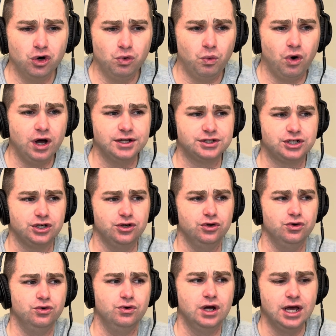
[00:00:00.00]
want
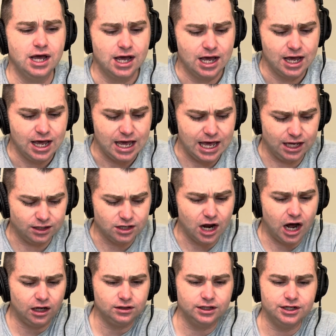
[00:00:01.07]
to
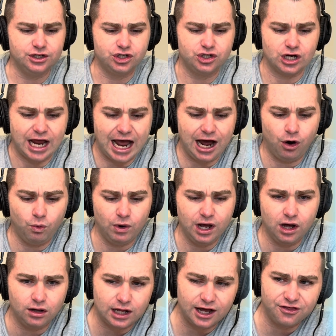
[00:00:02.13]
acknowledge how
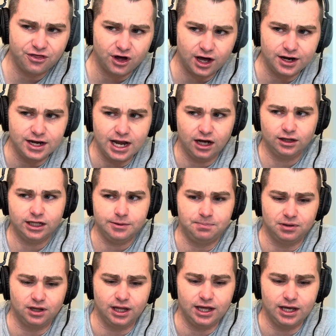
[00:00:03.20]
well I thought Nelly
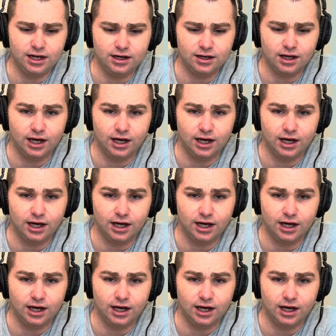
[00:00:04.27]
played